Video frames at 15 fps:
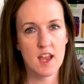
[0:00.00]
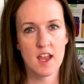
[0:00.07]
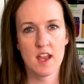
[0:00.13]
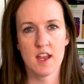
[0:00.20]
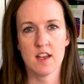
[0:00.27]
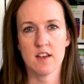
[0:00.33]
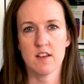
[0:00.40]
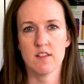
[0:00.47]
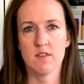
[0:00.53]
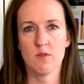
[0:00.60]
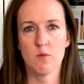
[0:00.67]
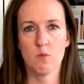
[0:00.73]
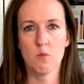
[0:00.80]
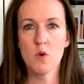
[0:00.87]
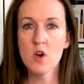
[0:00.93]
and
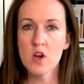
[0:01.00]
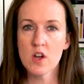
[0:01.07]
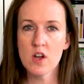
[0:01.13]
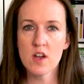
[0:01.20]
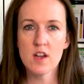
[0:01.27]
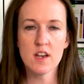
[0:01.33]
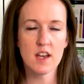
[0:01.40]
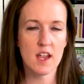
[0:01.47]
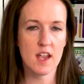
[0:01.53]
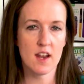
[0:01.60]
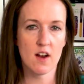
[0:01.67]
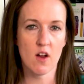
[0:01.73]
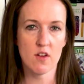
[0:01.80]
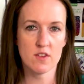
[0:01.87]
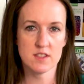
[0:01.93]
wood and
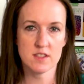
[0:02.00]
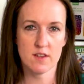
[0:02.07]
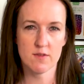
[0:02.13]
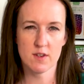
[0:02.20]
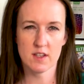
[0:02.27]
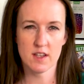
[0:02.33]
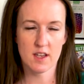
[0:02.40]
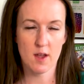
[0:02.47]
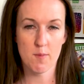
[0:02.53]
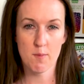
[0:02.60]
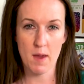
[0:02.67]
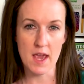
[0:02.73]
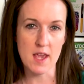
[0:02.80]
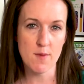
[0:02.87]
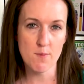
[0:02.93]
all this stuff. They're like a
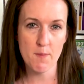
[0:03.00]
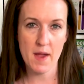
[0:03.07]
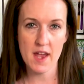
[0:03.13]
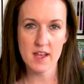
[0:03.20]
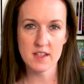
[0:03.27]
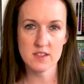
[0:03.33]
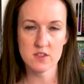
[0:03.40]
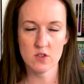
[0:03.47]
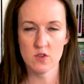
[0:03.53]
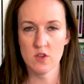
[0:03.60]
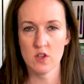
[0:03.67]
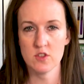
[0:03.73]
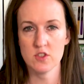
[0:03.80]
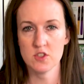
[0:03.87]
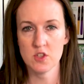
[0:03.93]
paint pen, so
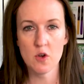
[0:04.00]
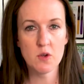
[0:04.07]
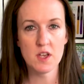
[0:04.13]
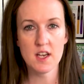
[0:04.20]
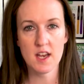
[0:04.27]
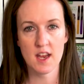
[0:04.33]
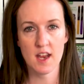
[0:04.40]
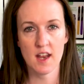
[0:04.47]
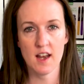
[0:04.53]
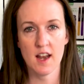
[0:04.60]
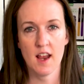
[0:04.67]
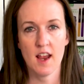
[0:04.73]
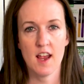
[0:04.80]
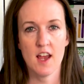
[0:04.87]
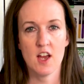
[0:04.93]
they'll soak it in.
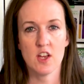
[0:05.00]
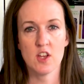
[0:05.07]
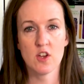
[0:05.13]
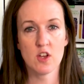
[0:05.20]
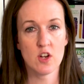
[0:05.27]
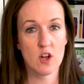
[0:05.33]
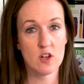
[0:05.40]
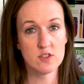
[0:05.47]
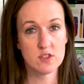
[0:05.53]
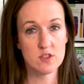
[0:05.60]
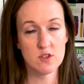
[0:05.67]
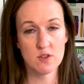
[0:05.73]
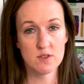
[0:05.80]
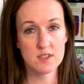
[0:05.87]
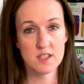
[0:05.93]
You can also
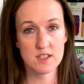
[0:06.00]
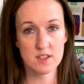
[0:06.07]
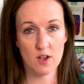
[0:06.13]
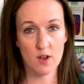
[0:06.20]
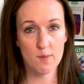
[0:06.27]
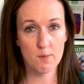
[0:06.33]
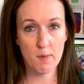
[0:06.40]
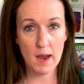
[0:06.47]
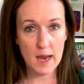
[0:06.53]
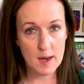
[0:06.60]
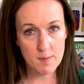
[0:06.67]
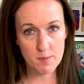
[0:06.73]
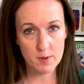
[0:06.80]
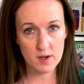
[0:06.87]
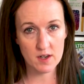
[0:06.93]
use these on
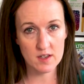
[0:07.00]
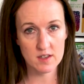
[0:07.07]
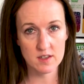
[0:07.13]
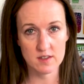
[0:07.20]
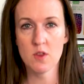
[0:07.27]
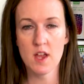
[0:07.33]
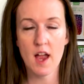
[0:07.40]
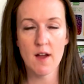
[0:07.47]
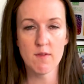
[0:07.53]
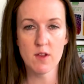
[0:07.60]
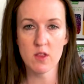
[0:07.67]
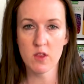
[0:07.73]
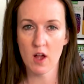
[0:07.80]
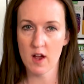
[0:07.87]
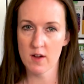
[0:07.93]
paper. So they have a
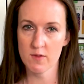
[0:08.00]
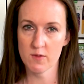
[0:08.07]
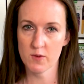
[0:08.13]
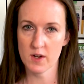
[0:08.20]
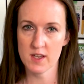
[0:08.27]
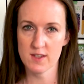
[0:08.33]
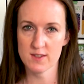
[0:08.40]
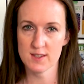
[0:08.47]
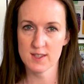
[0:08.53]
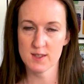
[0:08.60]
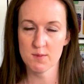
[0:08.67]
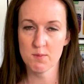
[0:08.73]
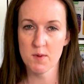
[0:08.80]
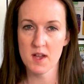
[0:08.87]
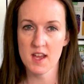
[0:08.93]
lot of great uses,
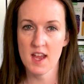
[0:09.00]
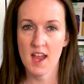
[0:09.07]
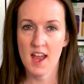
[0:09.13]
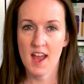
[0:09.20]
but